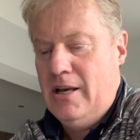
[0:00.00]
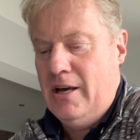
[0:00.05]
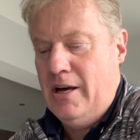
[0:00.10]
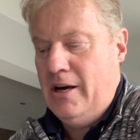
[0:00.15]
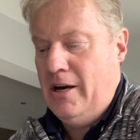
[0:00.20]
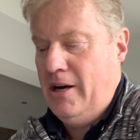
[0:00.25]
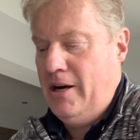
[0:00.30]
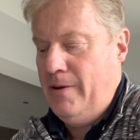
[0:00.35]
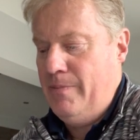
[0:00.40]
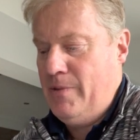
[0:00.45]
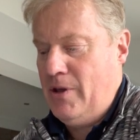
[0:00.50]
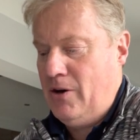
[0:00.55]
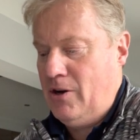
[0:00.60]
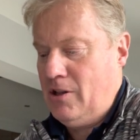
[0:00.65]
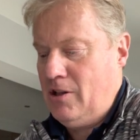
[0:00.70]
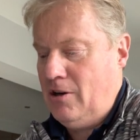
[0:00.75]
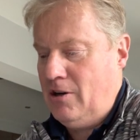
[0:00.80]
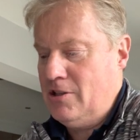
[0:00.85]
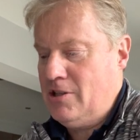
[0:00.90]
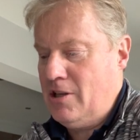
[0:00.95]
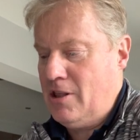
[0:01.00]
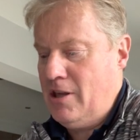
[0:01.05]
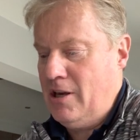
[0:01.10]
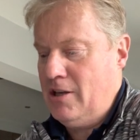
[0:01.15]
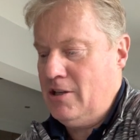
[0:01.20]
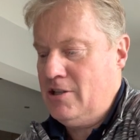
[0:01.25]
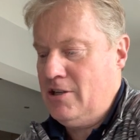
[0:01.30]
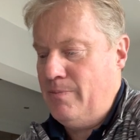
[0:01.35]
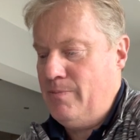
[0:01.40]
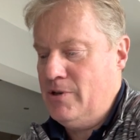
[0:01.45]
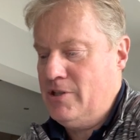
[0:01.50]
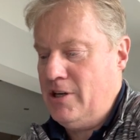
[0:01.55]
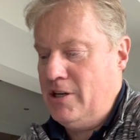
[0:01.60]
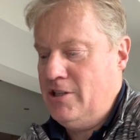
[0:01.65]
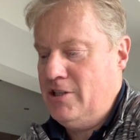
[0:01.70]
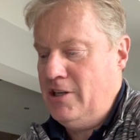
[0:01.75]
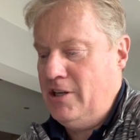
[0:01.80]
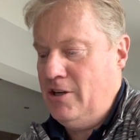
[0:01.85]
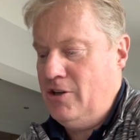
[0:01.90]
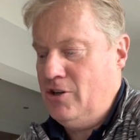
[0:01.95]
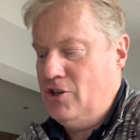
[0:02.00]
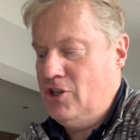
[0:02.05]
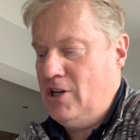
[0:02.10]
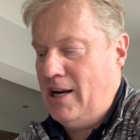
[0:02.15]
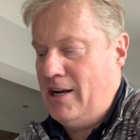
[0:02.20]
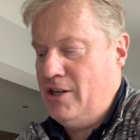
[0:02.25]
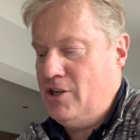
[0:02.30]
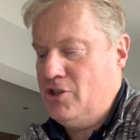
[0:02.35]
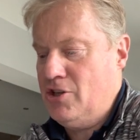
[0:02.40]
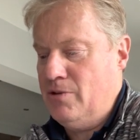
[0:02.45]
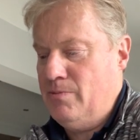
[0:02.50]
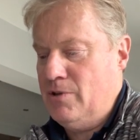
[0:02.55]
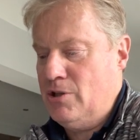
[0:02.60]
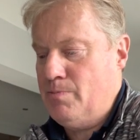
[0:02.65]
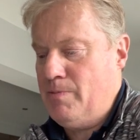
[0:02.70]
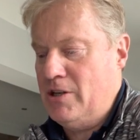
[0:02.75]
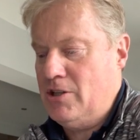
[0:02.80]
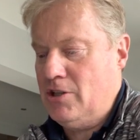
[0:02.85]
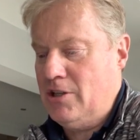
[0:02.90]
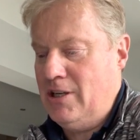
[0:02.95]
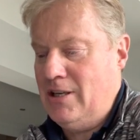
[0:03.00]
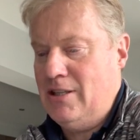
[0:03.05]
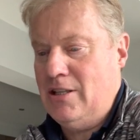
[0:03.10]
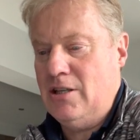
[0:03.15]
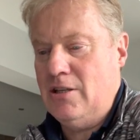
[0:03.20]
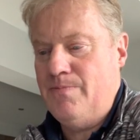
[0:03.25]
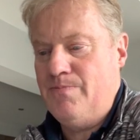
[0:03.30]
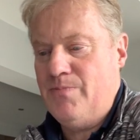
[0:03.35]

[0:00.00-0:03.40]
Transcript: Though I'd like to think Tunbridge AC could challenge them, especially in the